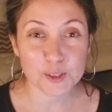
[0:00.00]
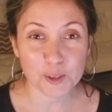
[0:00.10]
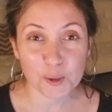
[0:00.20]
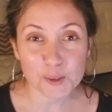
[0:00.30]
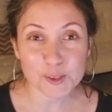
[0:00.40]

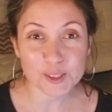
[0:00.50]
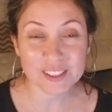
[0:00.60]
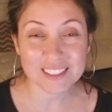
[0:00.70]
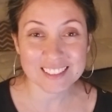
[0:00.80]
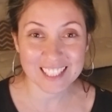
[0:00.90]
told
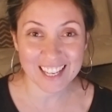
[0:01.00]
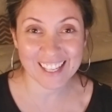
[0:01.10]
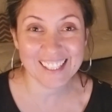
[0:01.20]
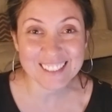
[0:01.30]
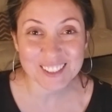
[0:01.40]

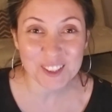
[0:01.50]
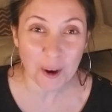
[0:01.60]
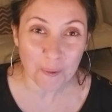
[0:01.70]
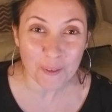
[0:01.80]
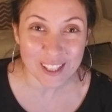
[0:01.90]
today to
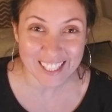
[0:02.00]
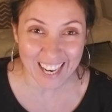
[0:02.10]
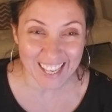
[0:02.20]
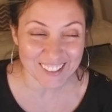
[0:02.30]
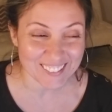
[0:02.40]
go work
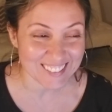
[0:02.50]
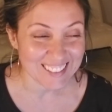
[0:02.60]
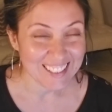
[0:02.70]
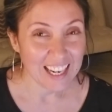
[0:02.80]
out.